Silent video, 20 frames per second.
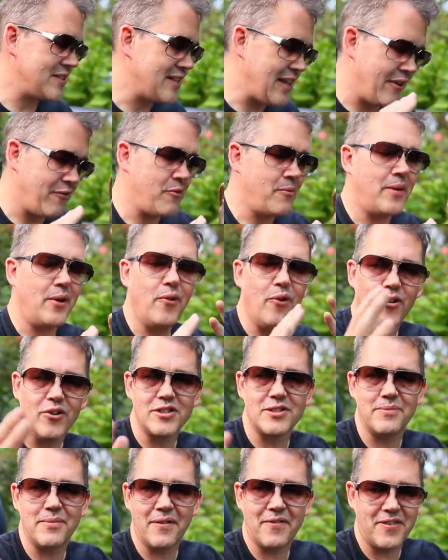That would be
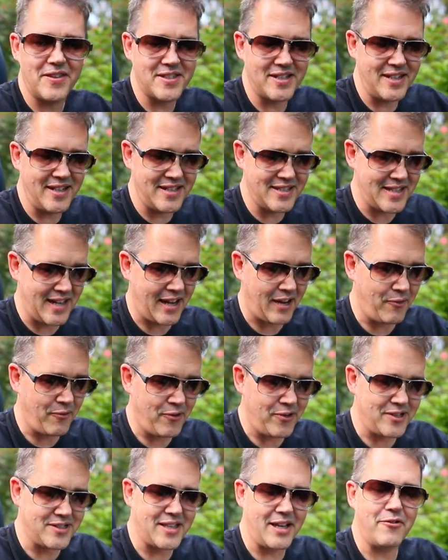awesome if the CD stacker
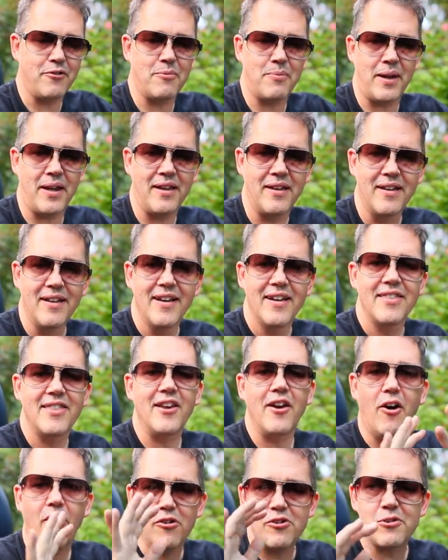works. That would be
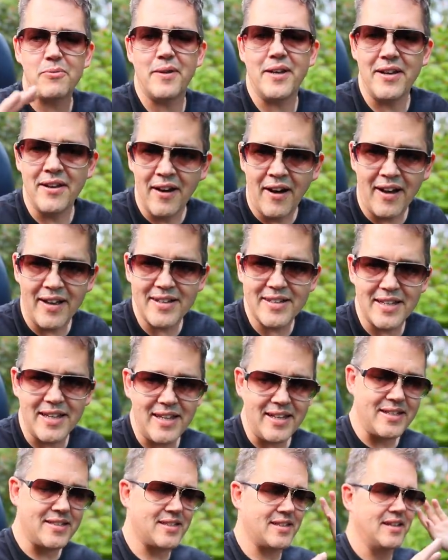the ultimate
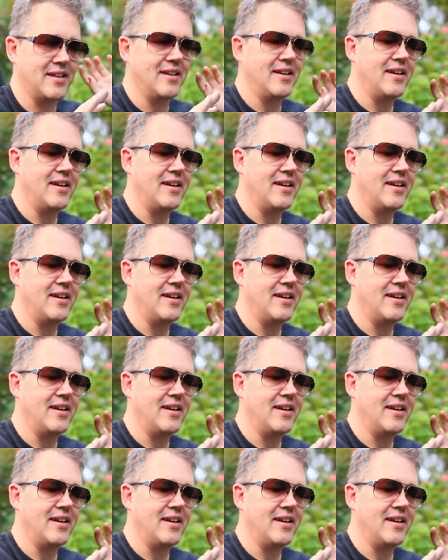90s